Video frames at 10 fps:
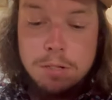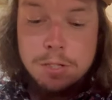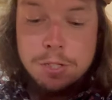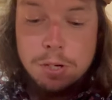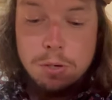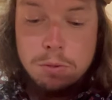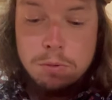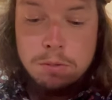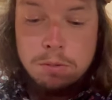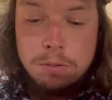So
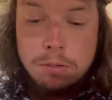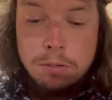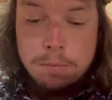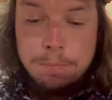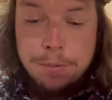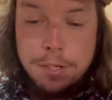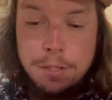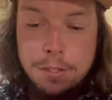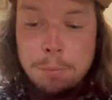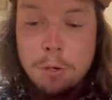
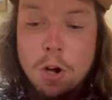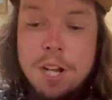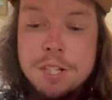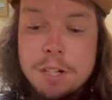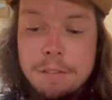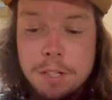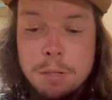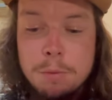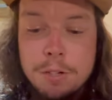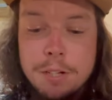the progression of the
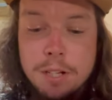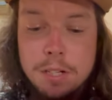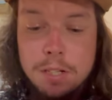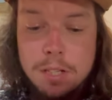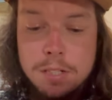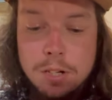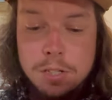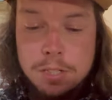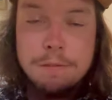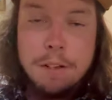community is
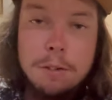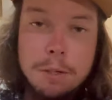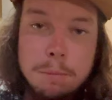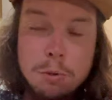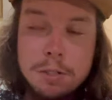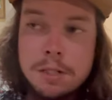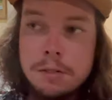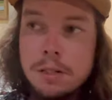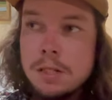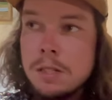also very important
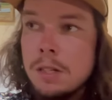to us.